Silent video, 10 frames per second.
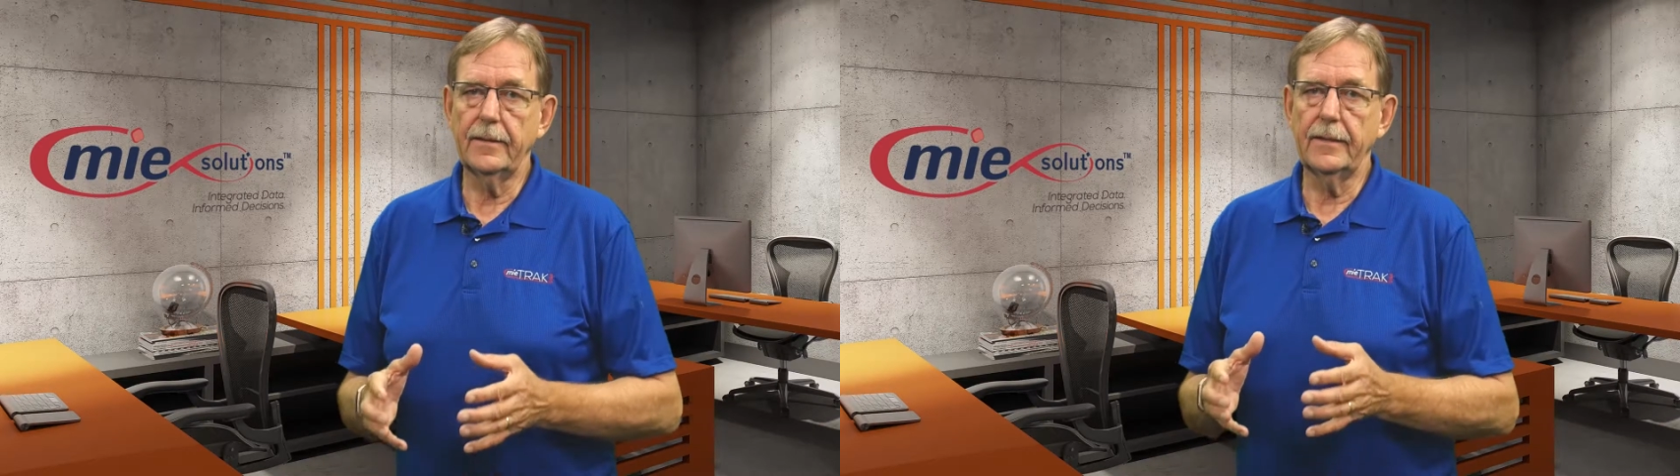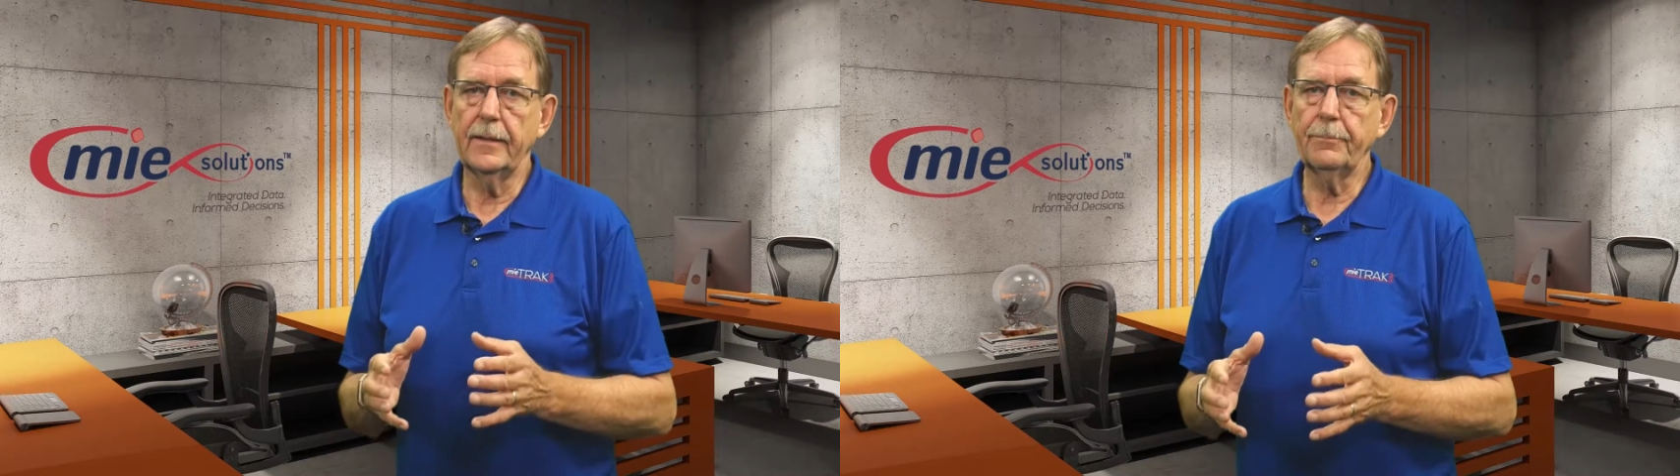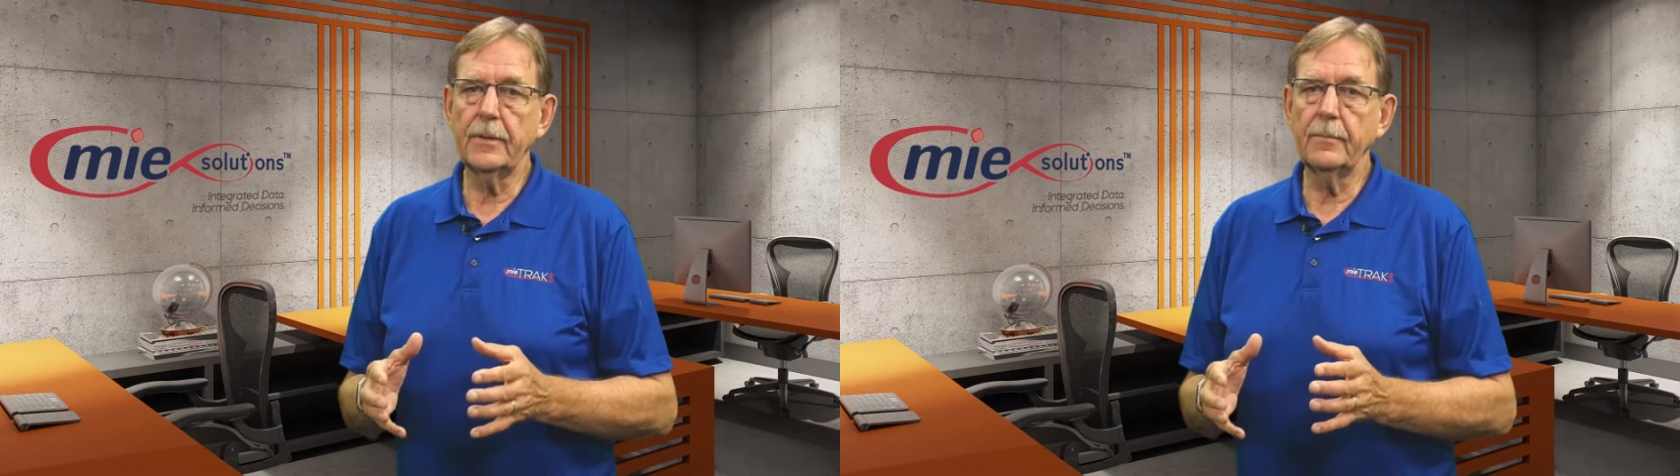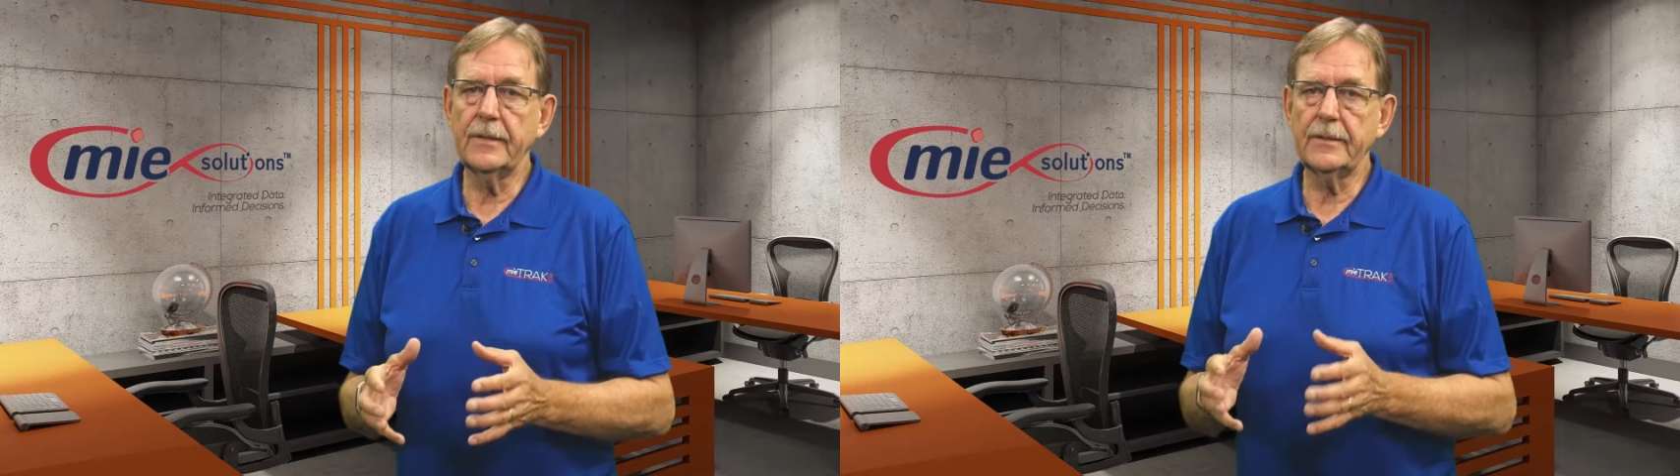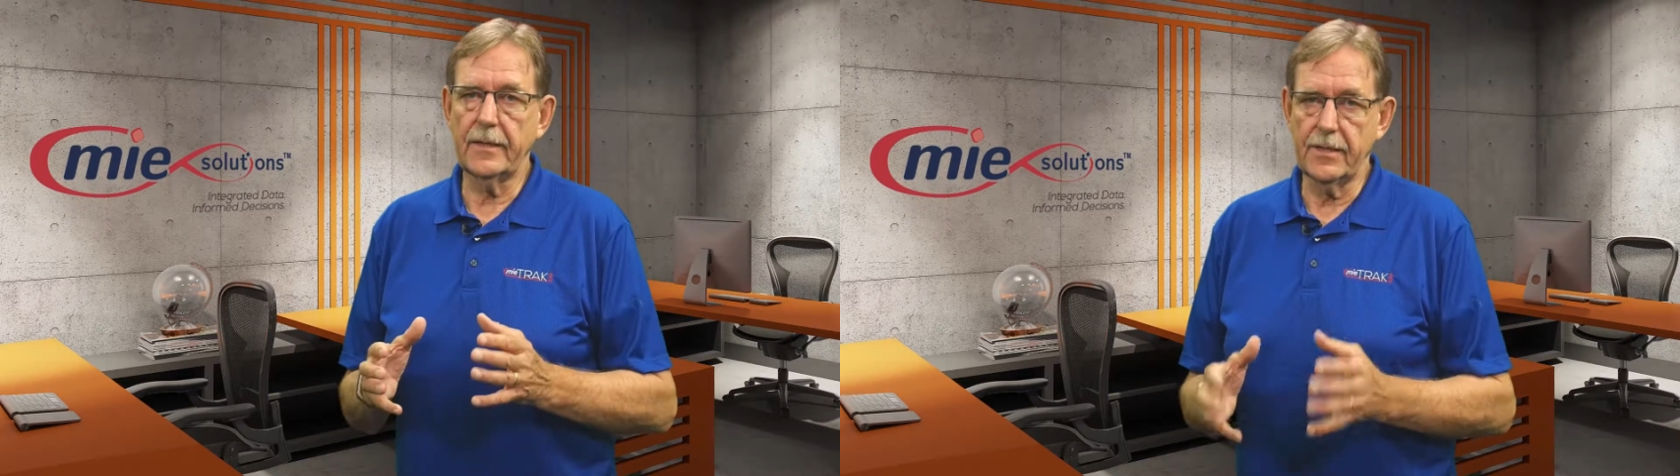
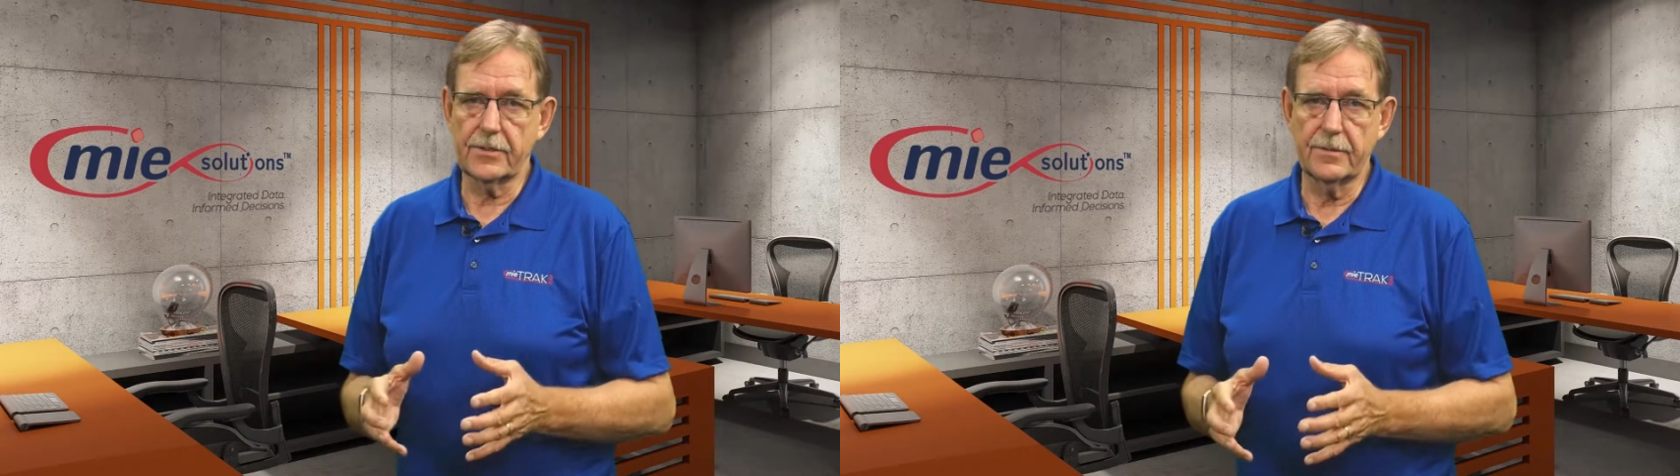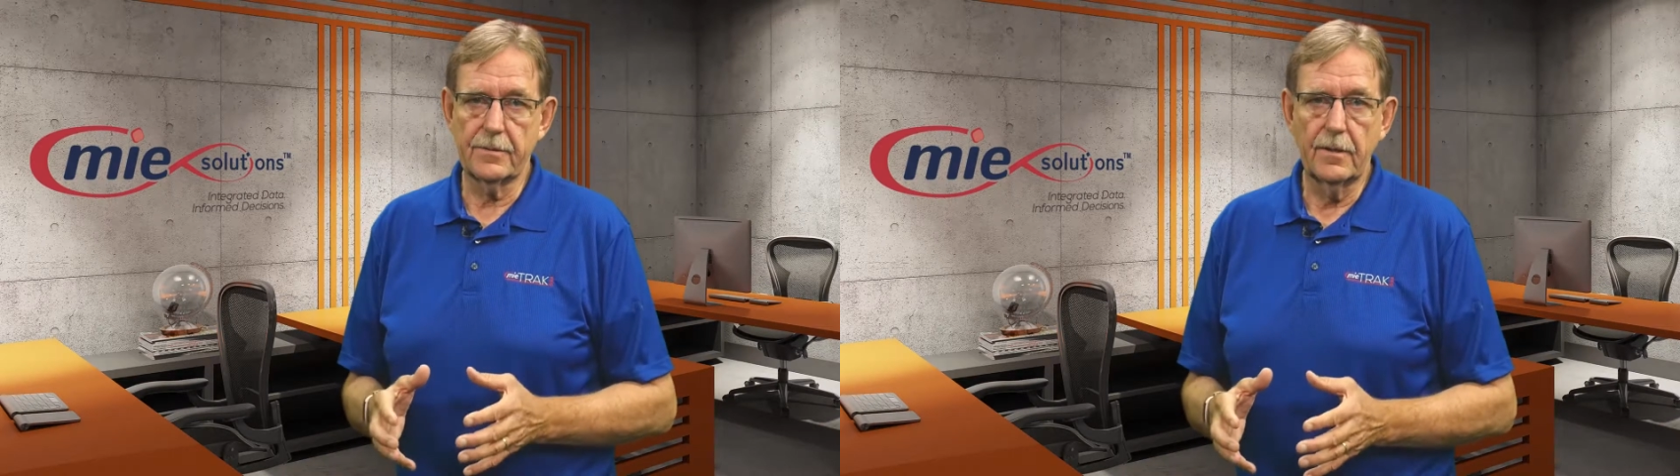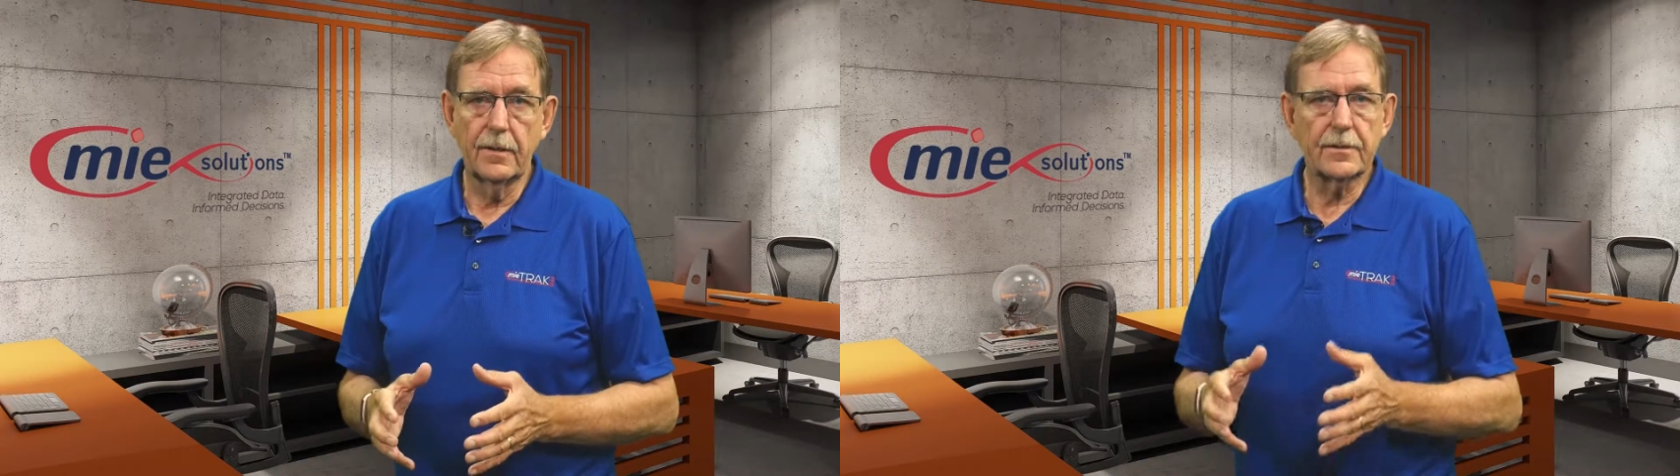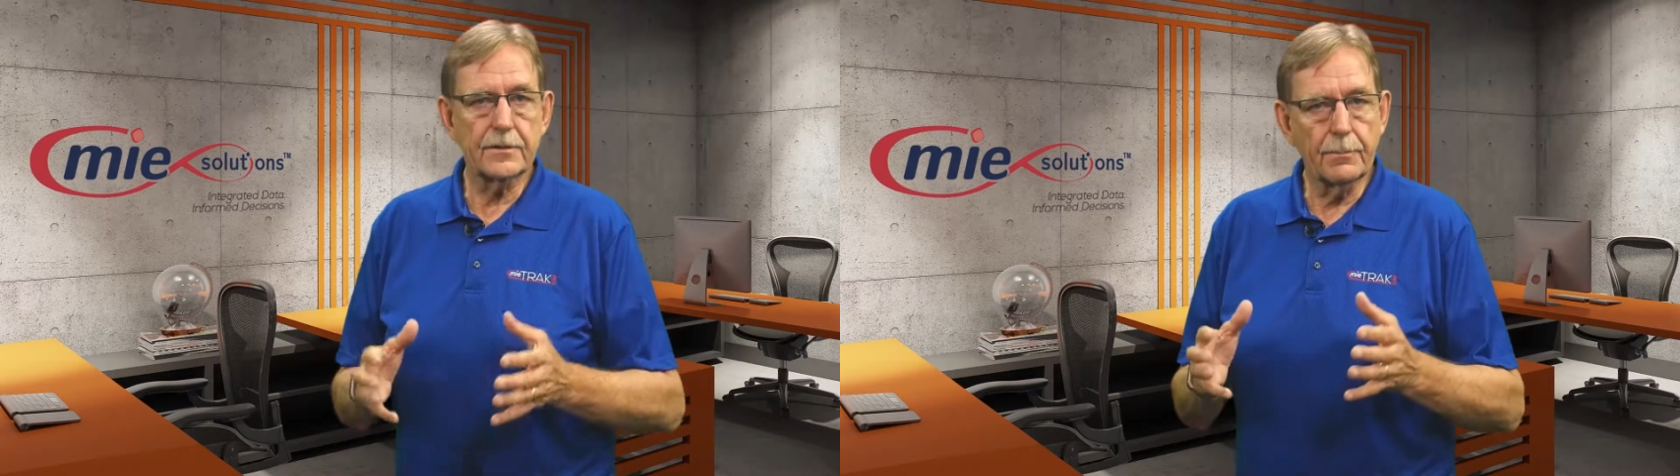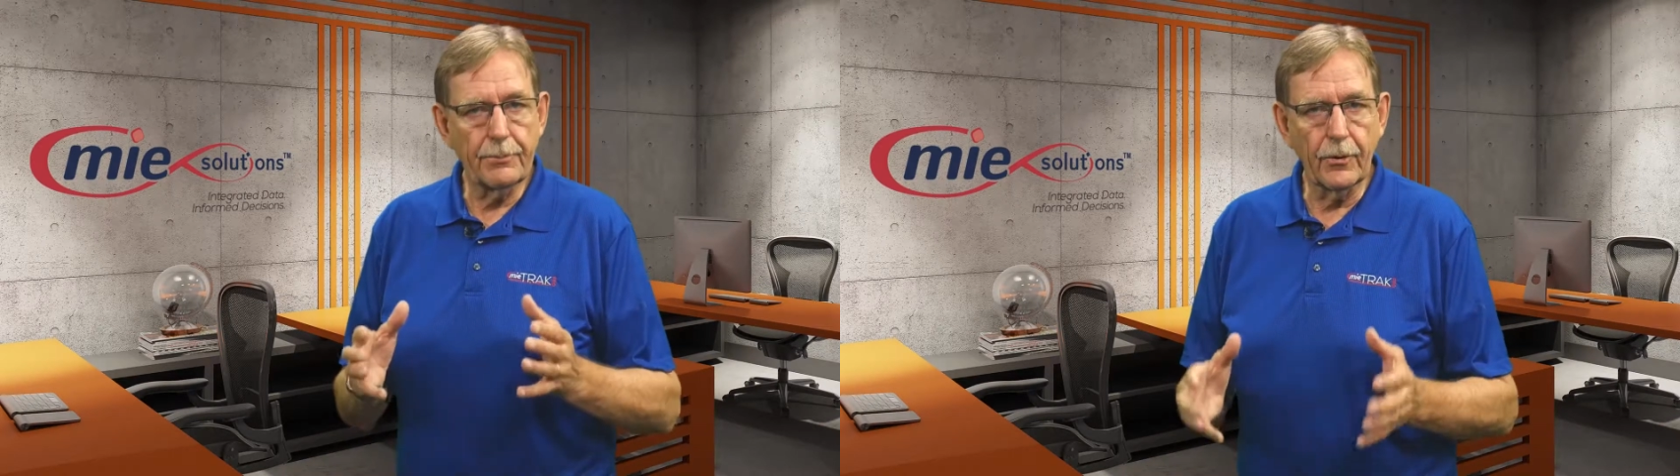implementation,
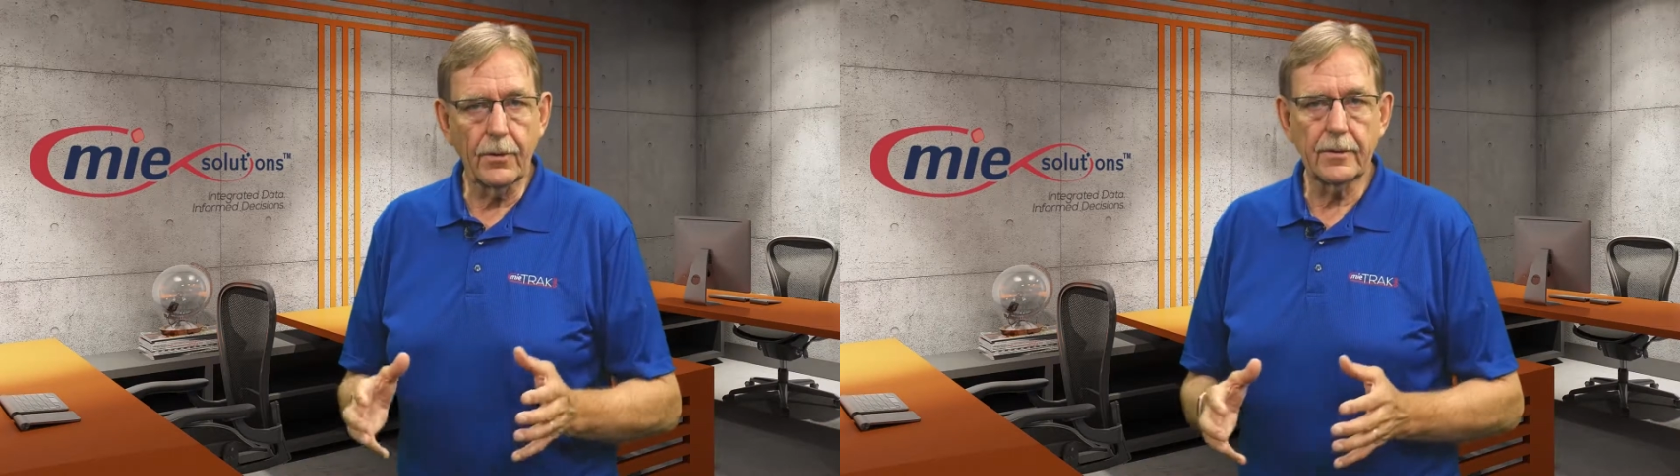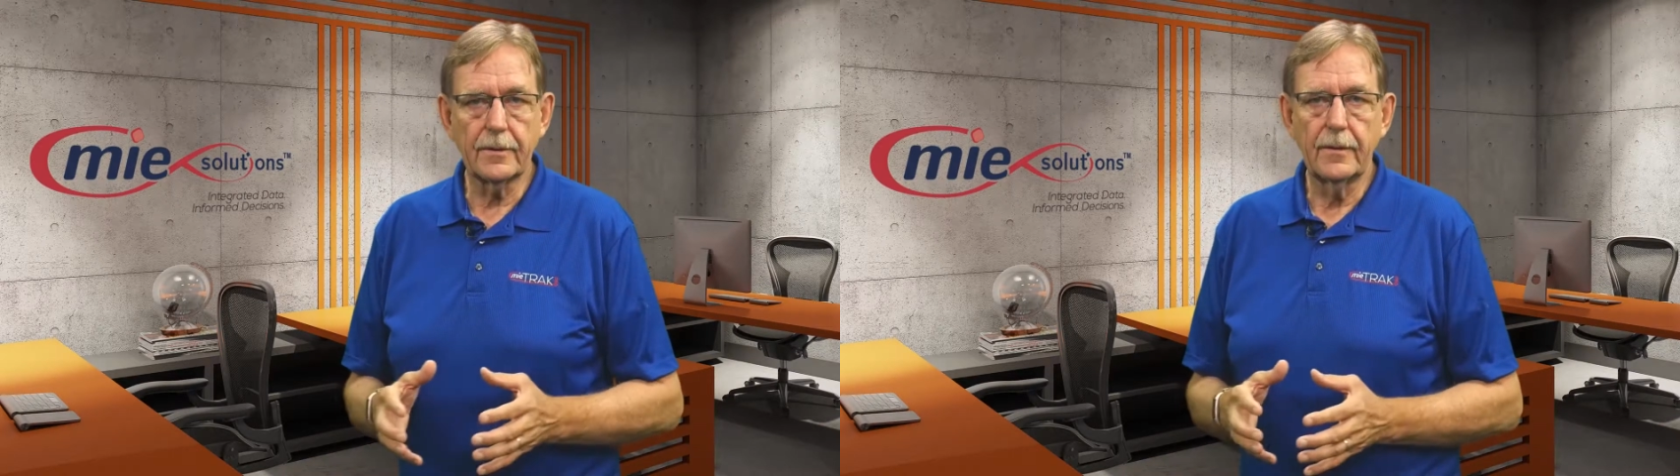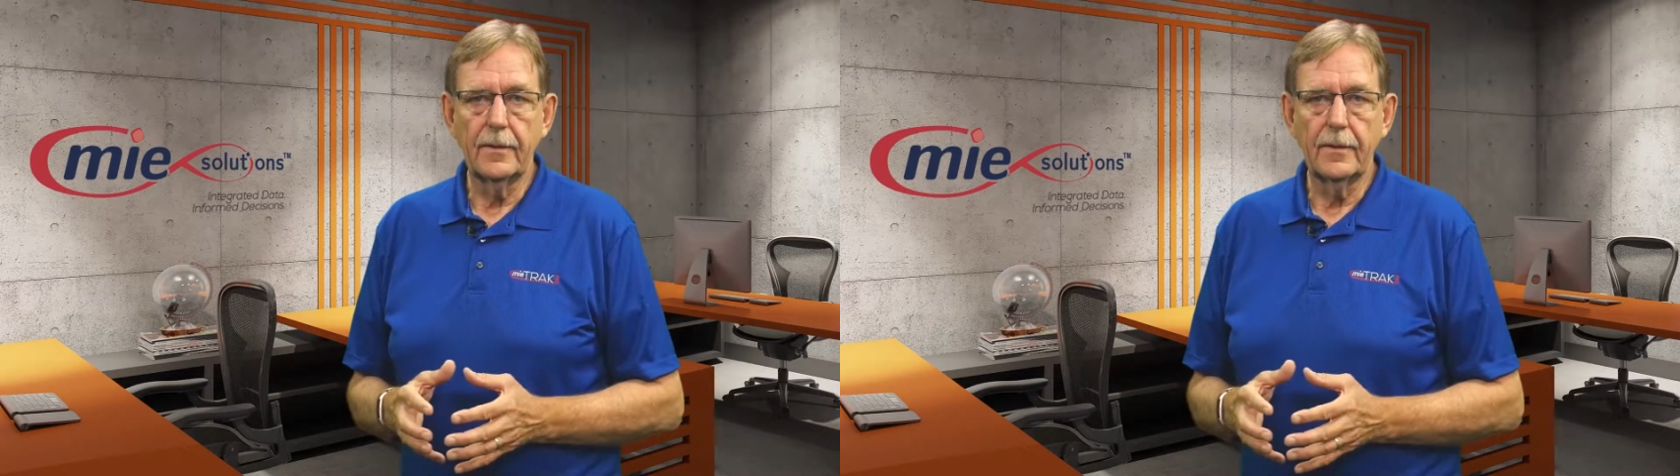support,